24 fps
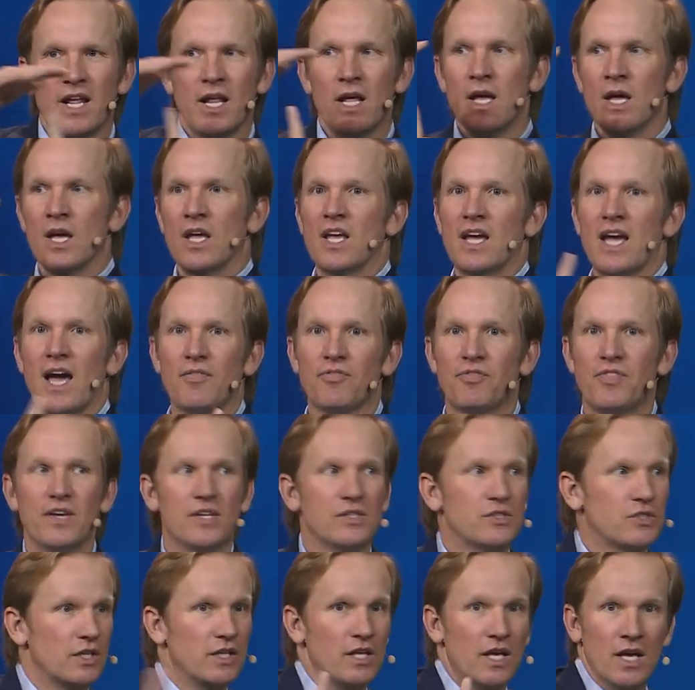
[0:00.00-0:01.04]
And you got
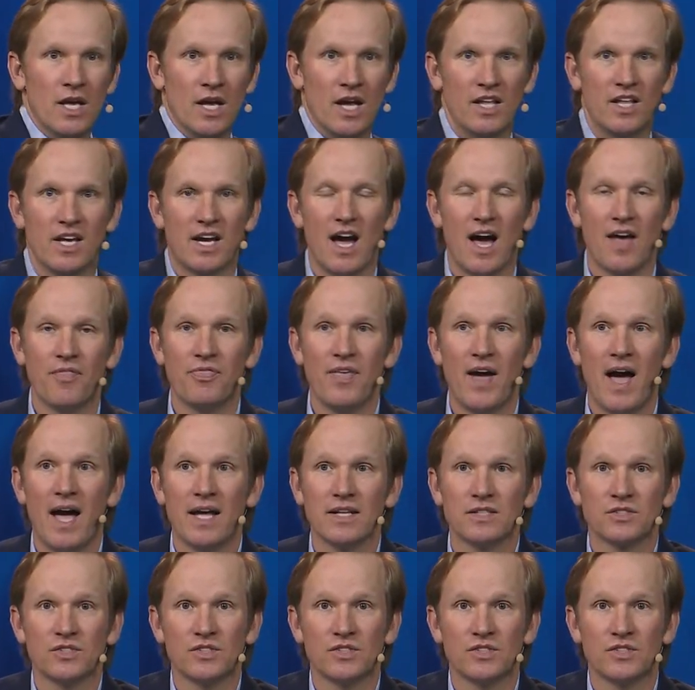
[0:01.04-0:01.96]
this and you, and you got that.